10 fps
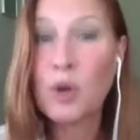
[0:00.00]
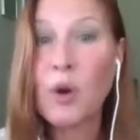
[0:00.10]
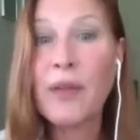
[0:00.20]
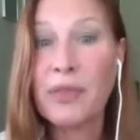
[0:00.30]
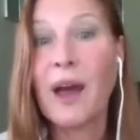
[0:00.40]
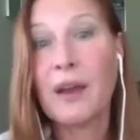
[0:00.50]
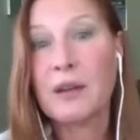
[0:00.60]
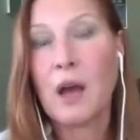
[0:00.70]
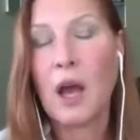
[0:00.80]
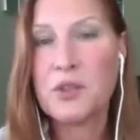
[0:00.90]
regret that.
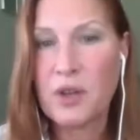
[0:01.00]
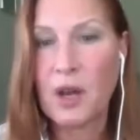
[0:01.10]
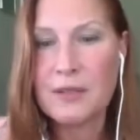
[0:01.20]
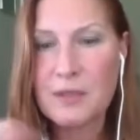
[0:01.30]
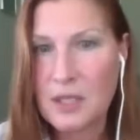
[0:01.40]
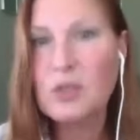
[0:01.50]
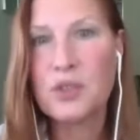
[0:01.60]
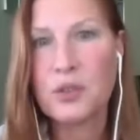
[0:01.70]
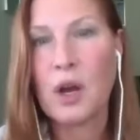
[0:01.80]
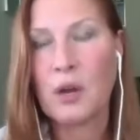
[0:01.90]
I I still
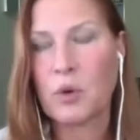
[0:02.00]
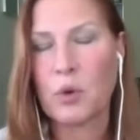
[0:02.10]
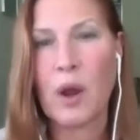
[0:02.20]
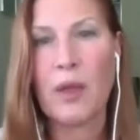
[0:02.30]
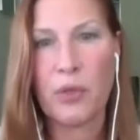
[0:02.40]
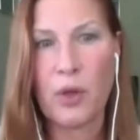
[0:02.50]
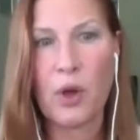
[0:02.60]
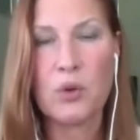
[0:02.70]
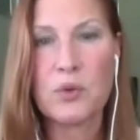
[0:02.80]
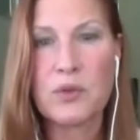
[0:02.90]
do not regret
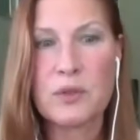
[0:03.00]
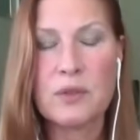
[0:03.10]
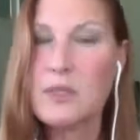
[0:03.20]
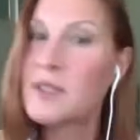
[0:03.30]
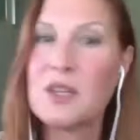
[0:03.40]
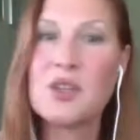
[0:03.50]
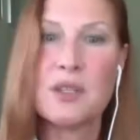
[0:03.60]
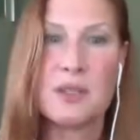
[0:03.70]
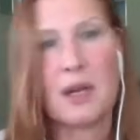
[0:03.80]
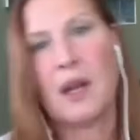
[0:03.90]
those
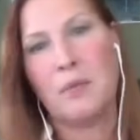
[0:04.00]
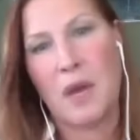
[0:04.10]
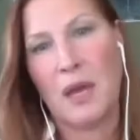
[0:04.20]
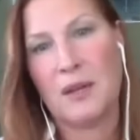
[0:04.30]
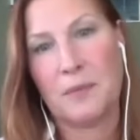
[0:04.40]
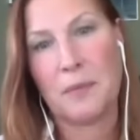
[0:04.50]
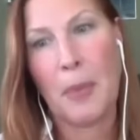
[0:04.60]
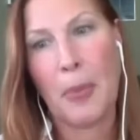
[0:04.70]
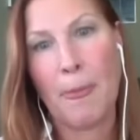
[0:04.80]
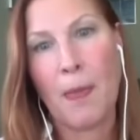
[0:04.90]
decisions that I made.
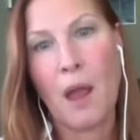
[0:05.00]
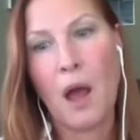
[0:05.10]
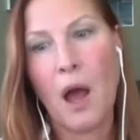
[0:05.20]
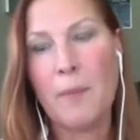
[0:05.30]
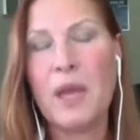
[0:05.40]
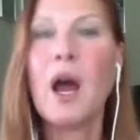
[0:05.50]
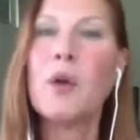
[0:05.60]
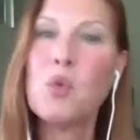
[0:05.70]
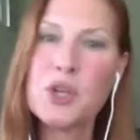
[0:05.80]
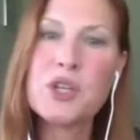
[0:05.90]
I mean,
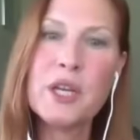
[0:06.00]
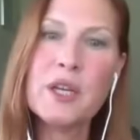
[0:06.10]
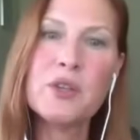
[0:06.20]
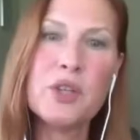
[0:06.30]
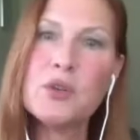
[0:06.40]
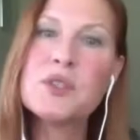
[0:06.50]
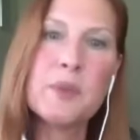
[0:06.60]
right. I wish he had used